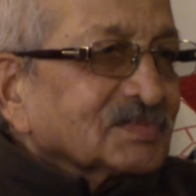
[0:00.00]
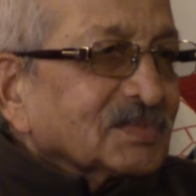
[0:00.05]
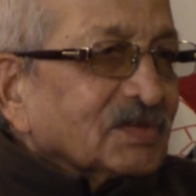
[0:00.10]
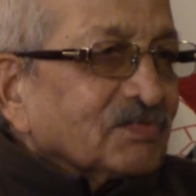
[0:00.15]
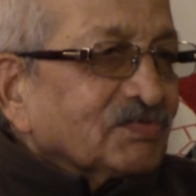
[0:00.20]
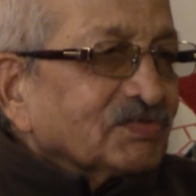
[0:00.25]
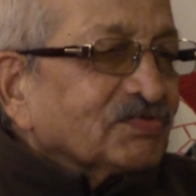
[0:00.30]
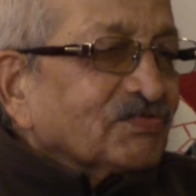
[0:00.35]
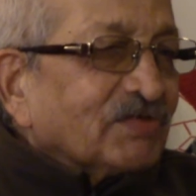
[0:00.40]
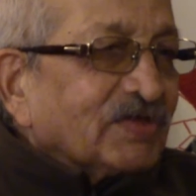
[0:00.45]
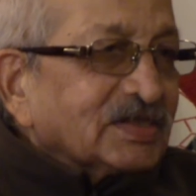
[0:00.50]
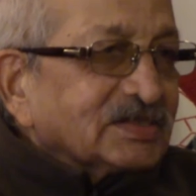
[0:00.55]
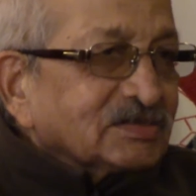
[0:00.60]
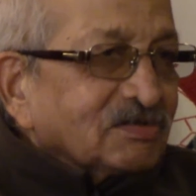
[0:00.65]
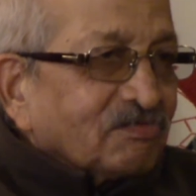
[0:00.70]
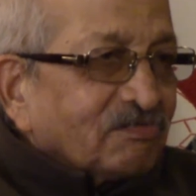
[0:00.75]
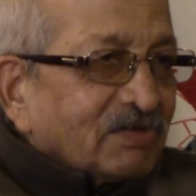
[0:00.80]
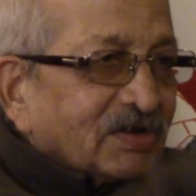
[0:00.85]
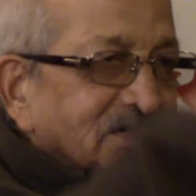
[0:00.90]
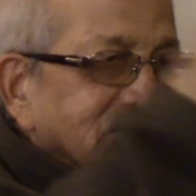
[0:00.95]
With various
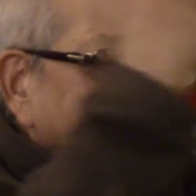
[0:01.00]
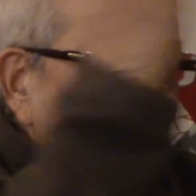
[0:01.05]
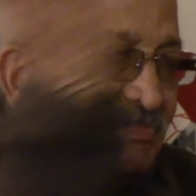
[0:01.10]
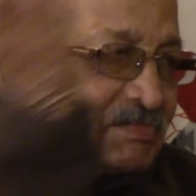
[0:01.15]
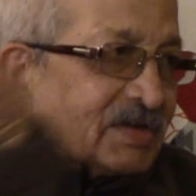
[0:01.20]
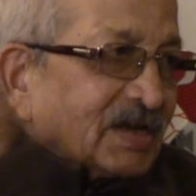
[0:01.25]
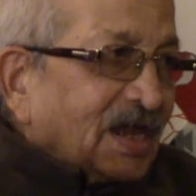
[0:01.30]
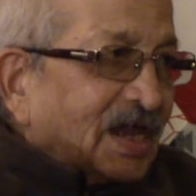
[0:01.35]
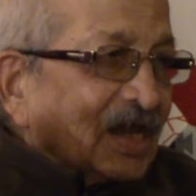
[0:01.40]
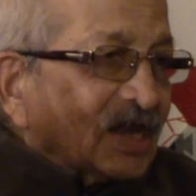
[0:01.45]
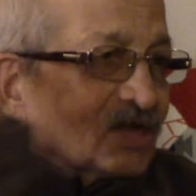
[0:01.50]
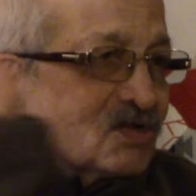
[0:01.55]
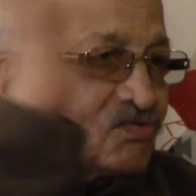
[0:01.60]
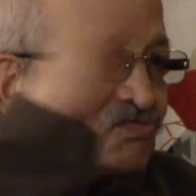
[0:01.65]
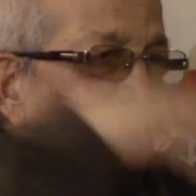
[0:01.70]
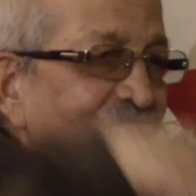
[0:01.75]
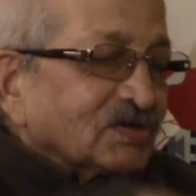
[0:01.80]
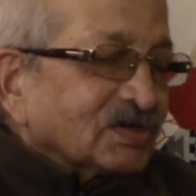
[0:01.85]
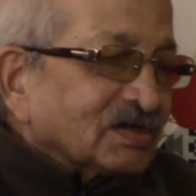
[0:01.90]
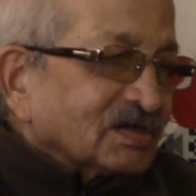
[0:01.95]
words I am trying to